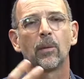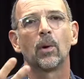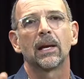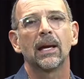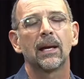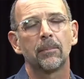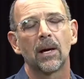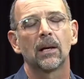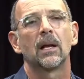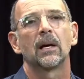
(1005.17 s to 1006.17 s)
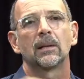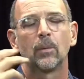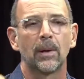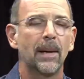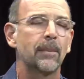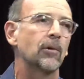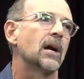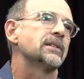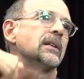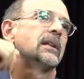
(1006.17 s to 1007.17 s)
is they want to get a monologue, they want to
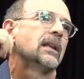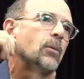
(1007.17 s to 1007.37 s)
memorize it,